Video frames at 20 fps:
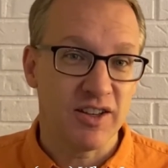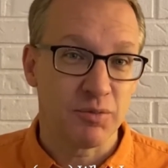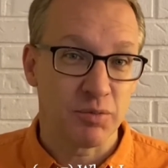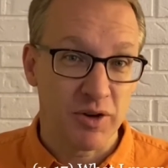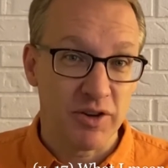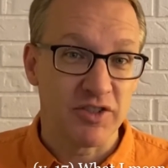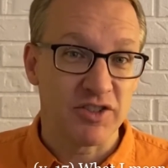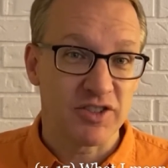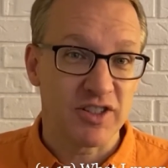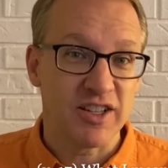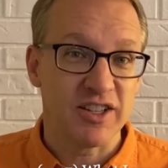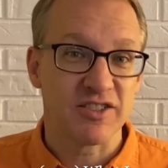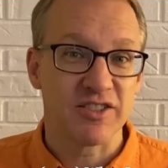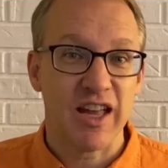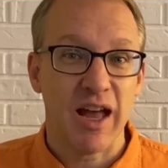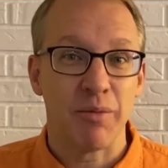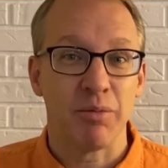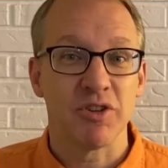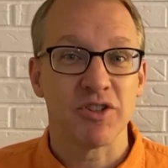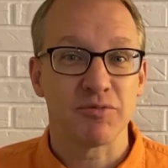previously
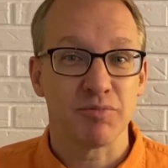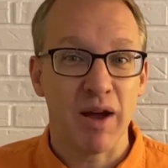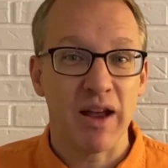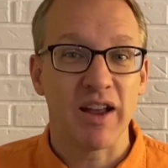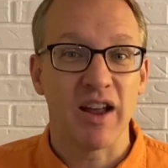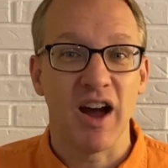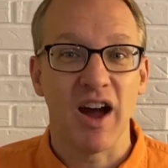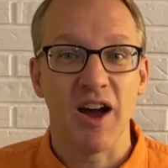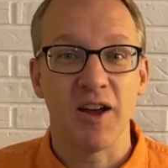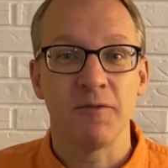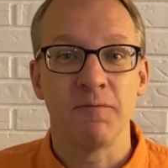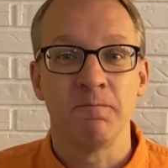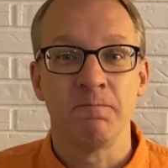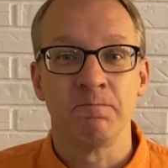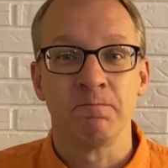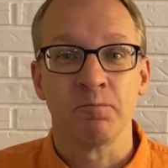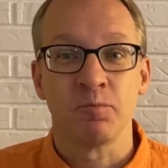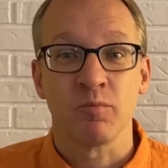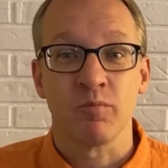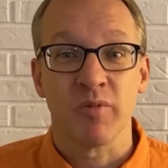established by God
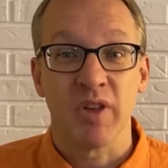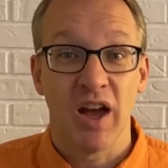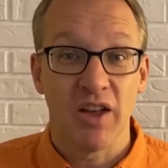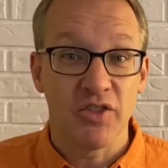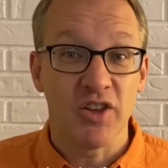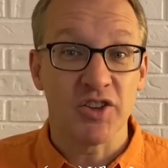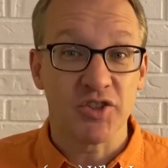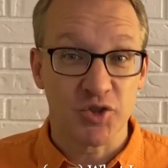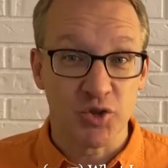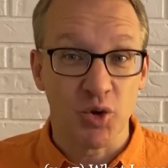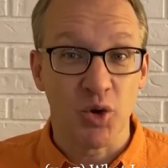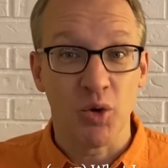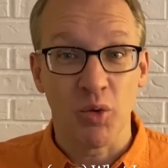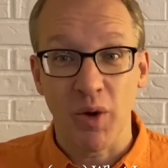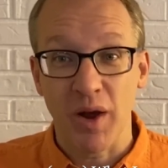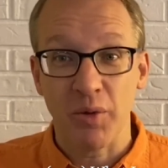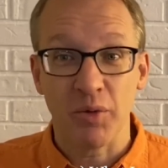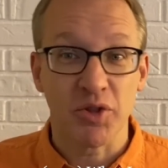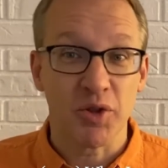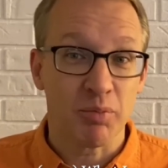and thus do
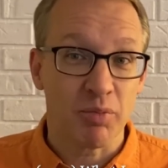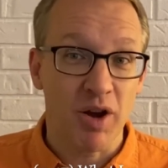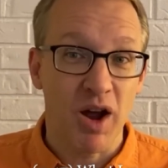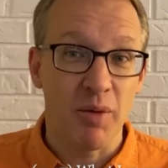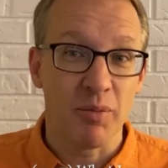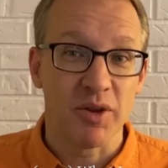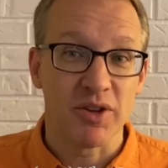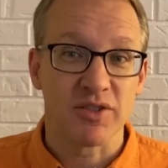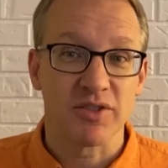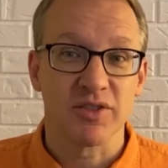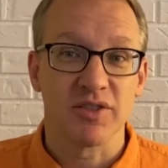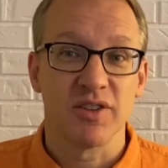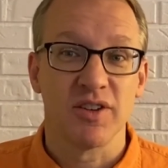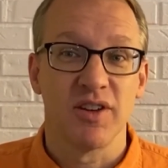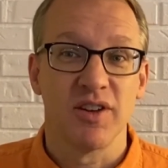away with the promise.